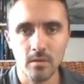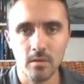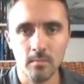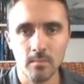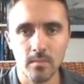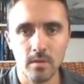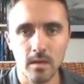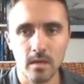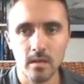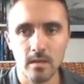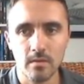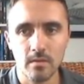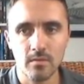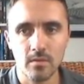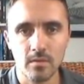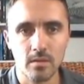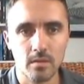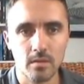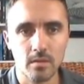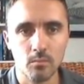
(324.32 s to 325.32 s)
one. And
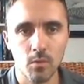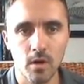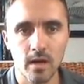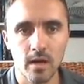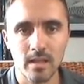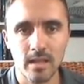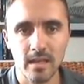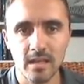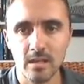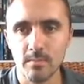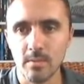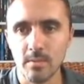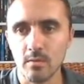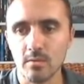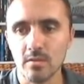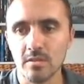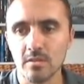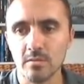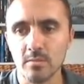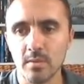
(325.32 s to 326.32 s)
what I like about
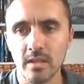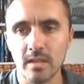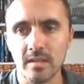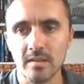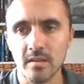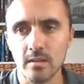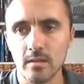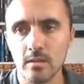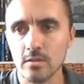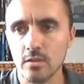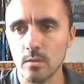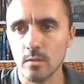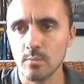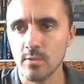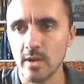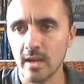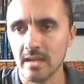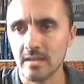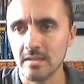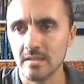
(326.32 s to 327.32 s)
this as well is on the top
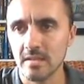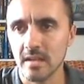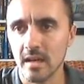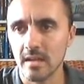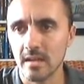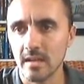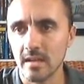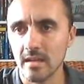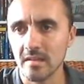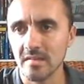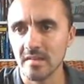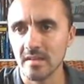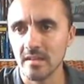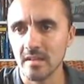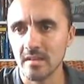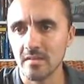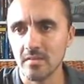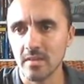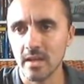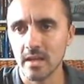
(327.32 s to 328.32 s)
right hand side here you see
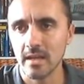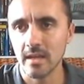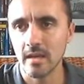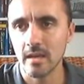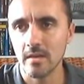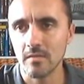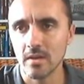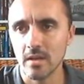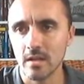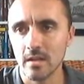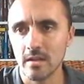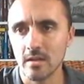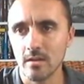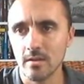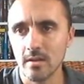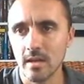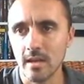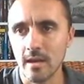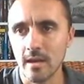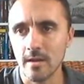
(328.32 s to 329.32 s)
this flag here. If you click
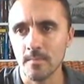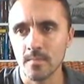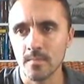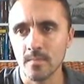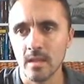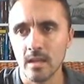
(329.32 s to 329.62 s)
on here,